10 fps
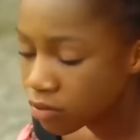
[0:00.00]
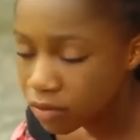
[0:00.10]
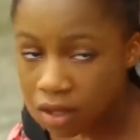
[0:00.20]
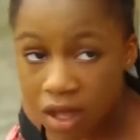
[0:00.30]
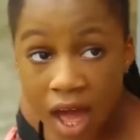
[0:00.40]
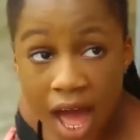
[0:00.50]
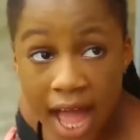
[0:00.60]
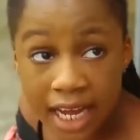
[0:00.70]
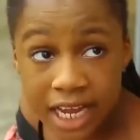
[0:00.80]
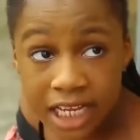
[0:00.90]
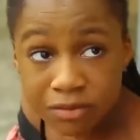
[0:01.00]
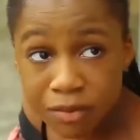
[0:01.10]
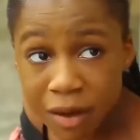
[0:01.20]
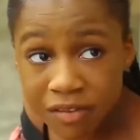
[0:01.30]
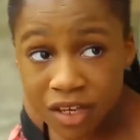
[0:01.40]
I guess Papa have
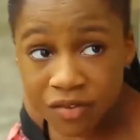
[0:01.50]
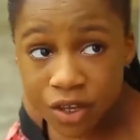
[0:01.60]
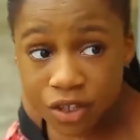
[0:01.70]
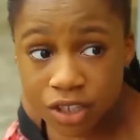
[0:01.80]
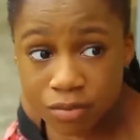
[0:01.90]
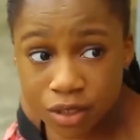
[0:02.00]
given you the money.